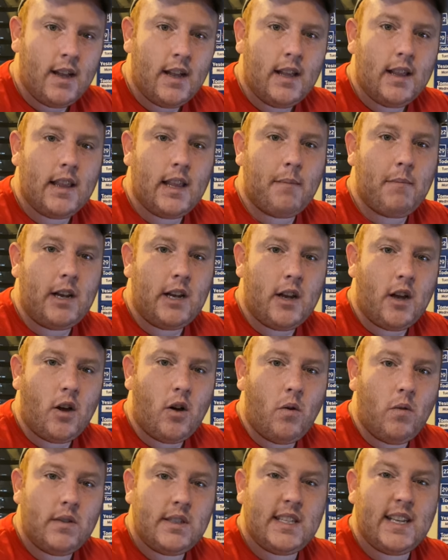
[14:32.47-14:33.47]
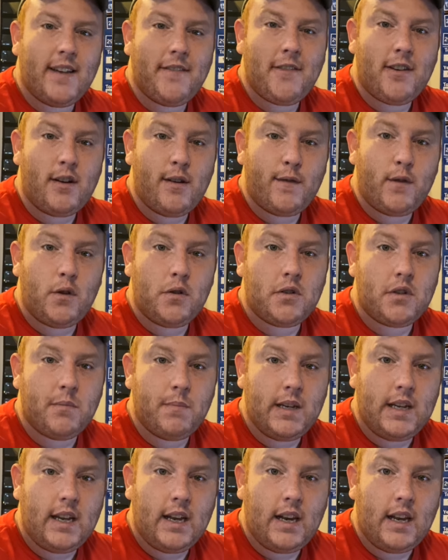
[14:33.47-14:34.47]
Let me know. 7 of you should
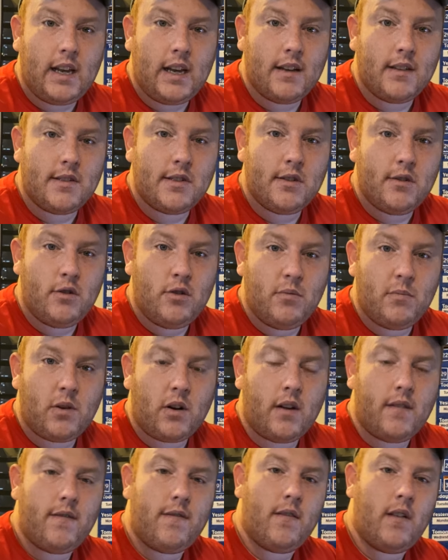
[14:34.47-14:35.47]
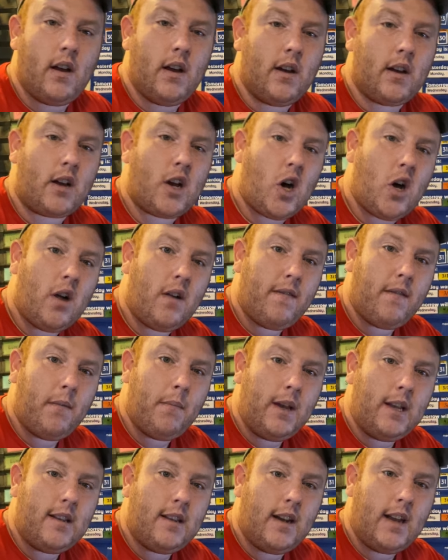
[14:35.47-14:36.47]
be getting a Zoom or a call from
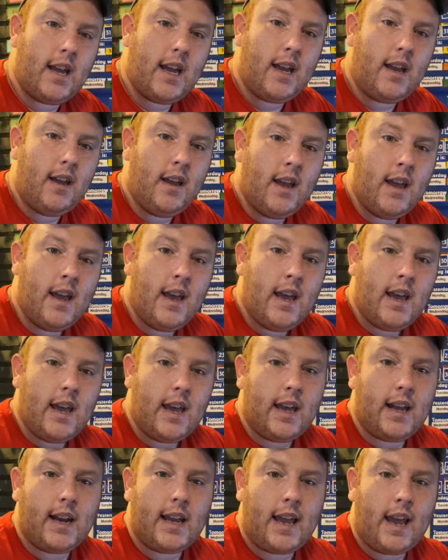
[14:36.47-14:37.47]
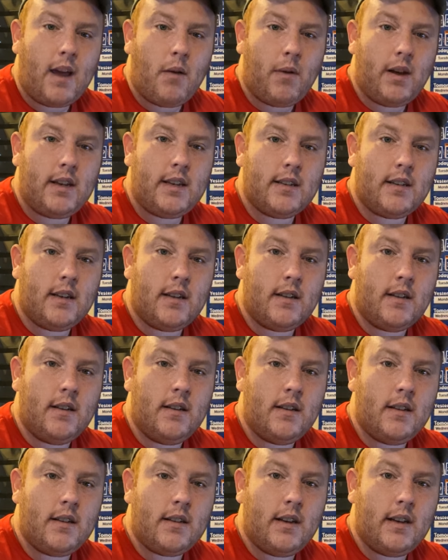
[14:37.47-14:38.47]
me today, and I can't wait to
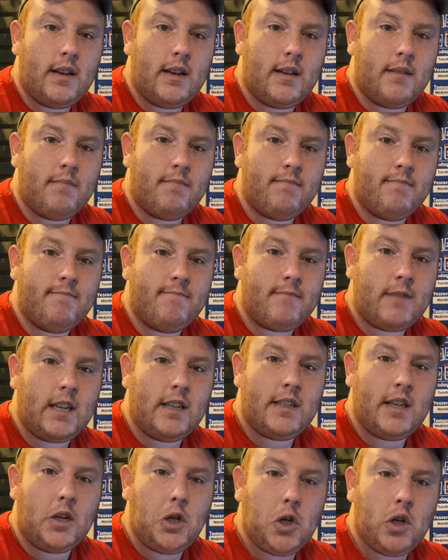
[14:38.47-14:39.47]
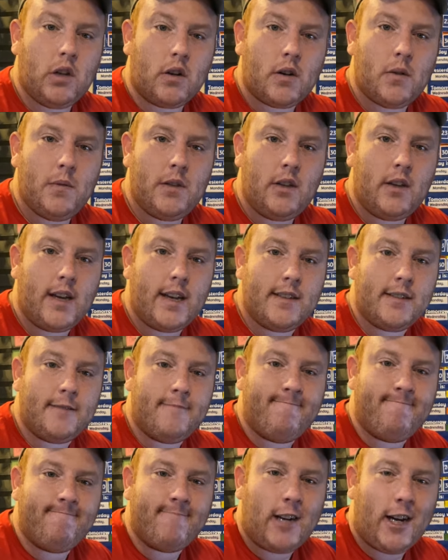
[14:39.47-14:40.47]
continue to learn with you guys.
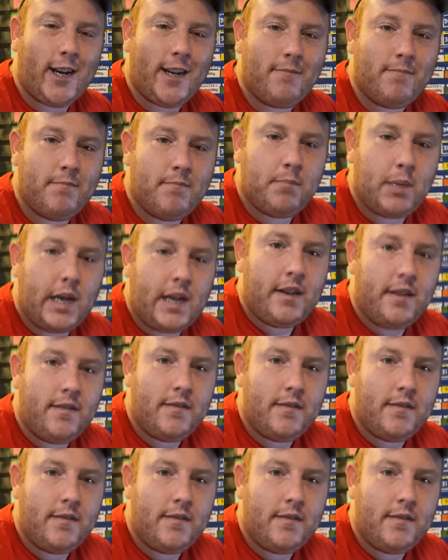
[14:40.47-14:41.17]
All right, bye.